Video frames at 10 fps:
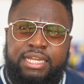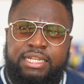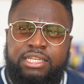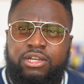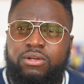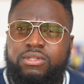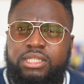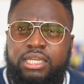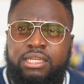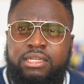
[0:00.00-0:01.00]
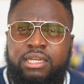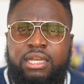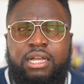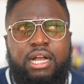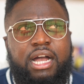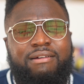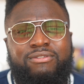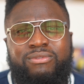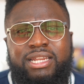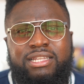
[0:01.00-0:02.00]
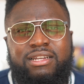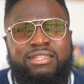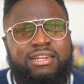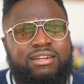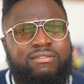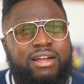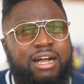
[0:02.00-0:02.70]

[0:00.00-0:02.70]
get any ghosting. I haven't really done a lot of